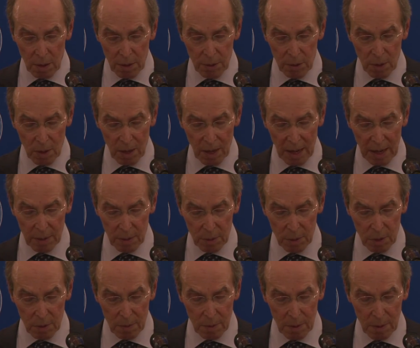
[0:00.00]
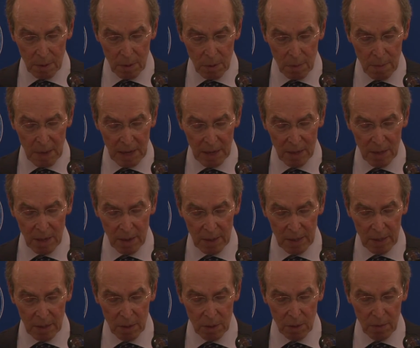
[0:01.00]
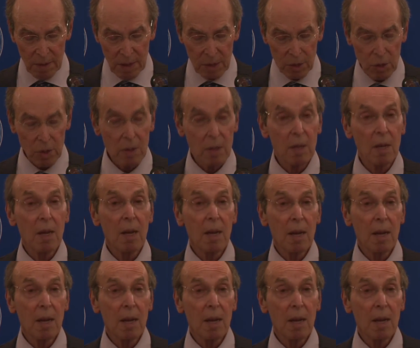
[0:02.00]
on unilateral humanitarian intervention,